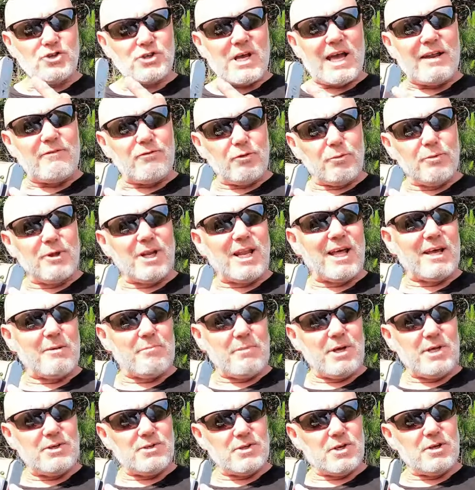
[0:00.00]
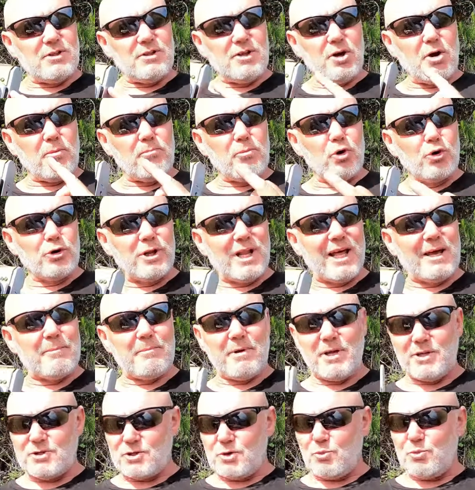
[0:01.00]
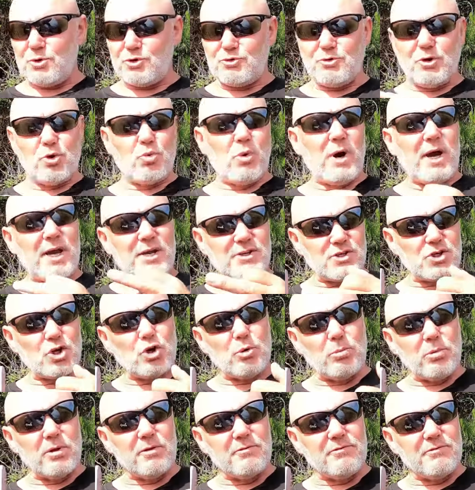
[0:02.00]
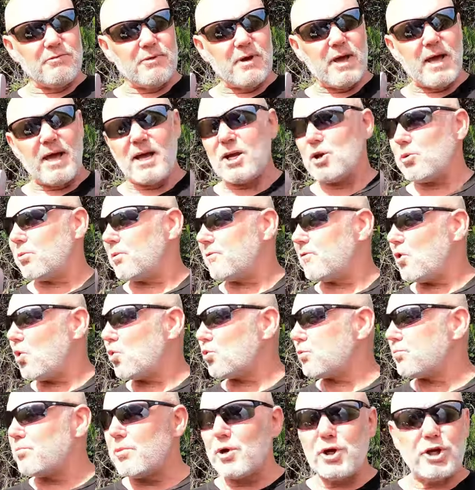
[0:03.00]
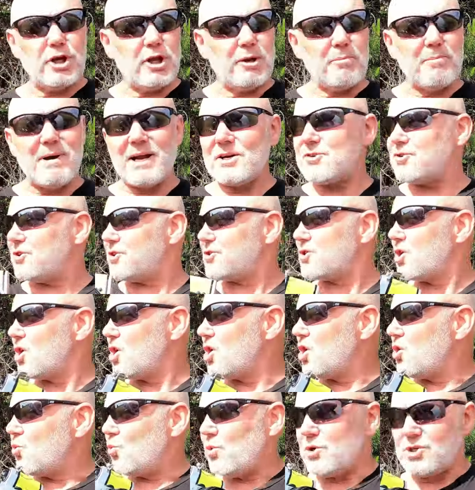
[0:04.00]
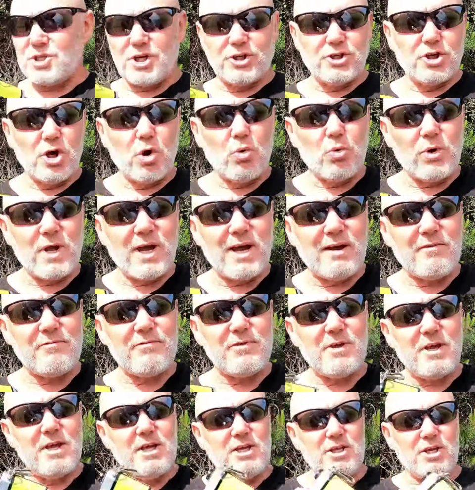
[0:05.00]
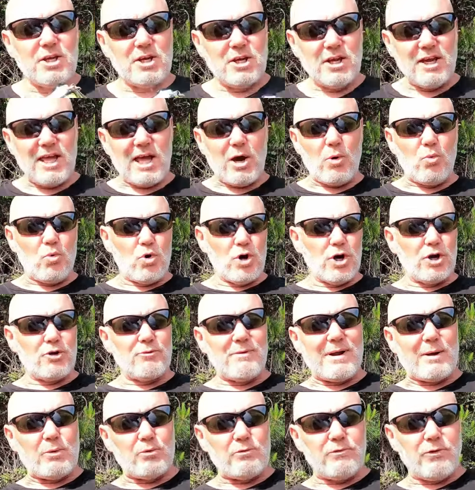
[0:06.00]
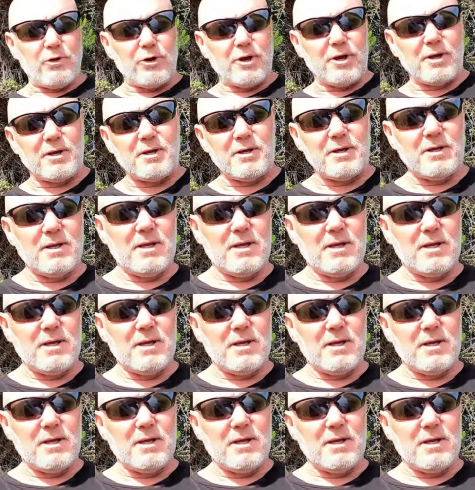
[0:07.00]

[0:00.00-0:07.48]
Aside from the light meter, the onboard light meter, which requires a couple of old mercury batteries, which I don't have. You can get a workaround for